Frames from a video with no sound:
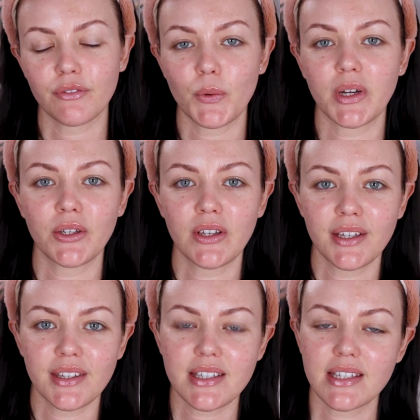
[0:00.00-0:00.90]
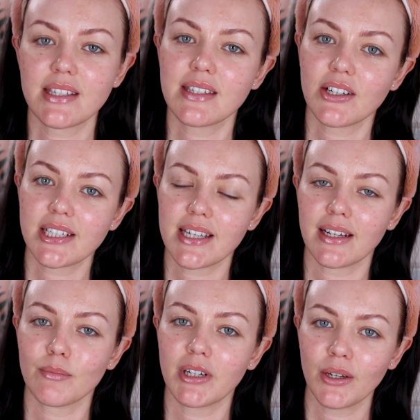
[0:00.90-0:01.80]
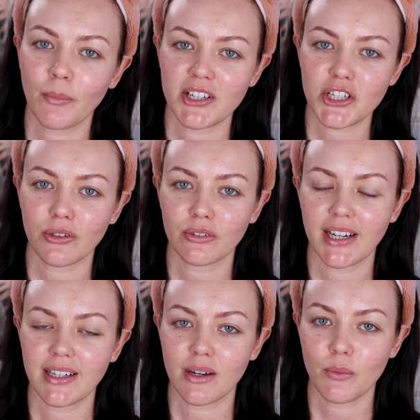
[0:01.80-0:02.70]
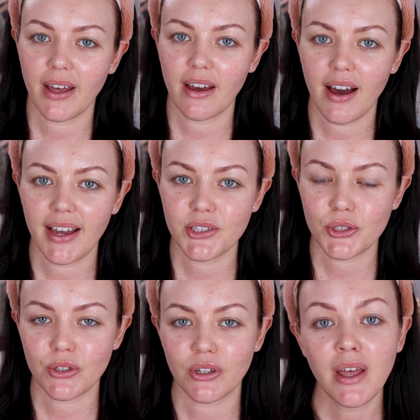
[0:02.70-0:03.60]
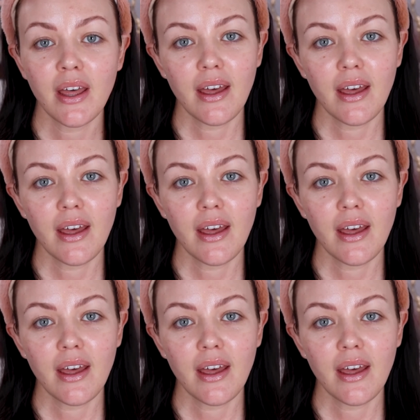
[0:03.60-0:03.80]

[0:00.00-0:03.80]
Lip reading: If you are new here, this is a series that I'm running on my channel right now where I do